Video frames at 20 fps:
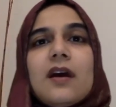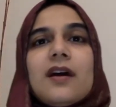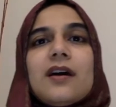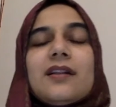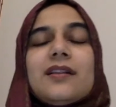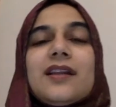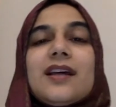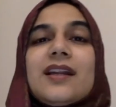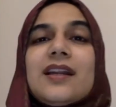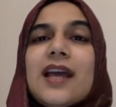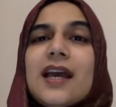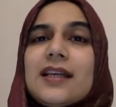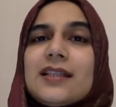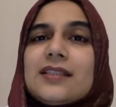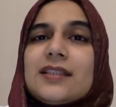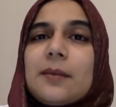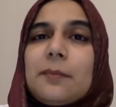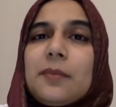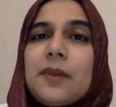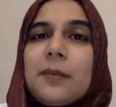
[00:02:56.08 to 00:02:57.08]
The
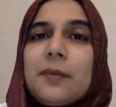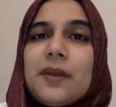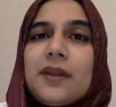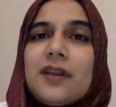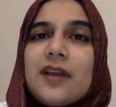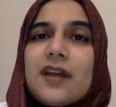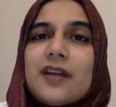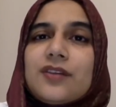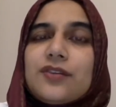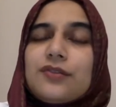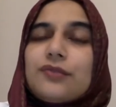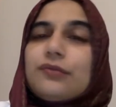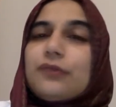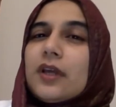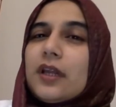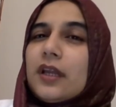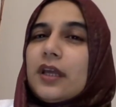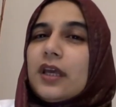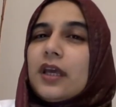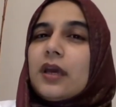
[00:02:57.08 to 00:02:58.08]
next supplement that is
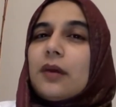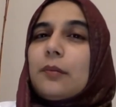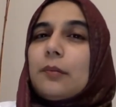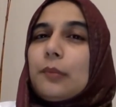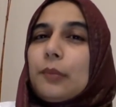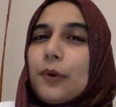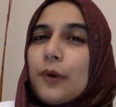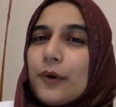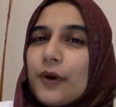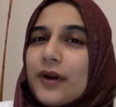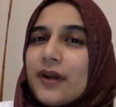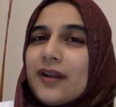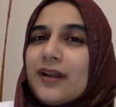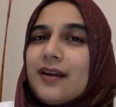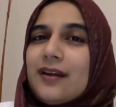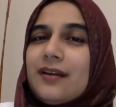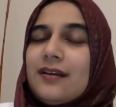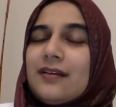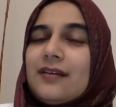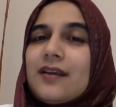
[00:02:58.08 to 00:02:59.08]
really
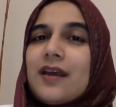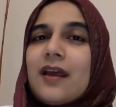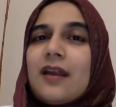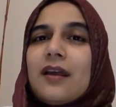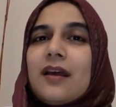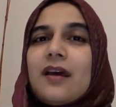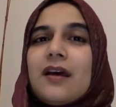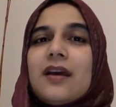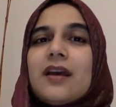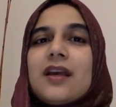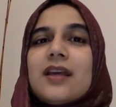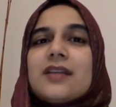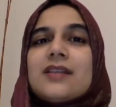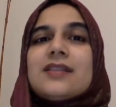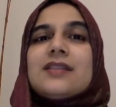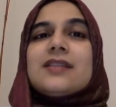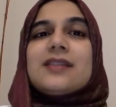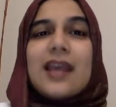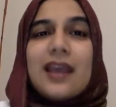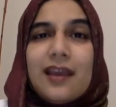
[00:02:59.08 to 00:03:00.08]
important
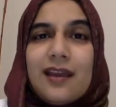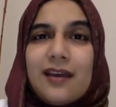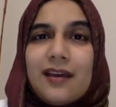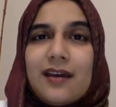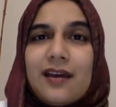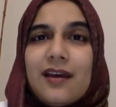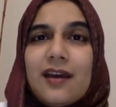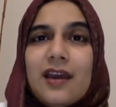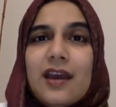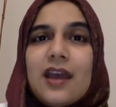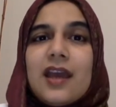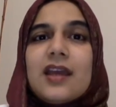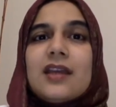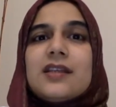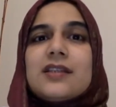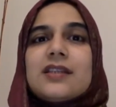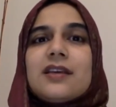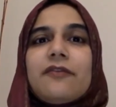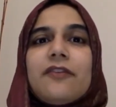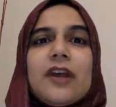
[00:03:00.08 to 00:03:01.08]
is zinc.
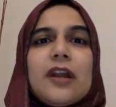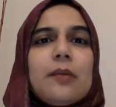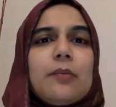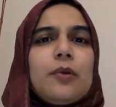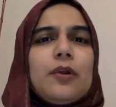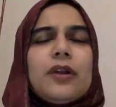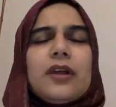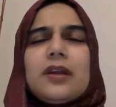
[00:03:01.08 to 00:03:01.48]
It is available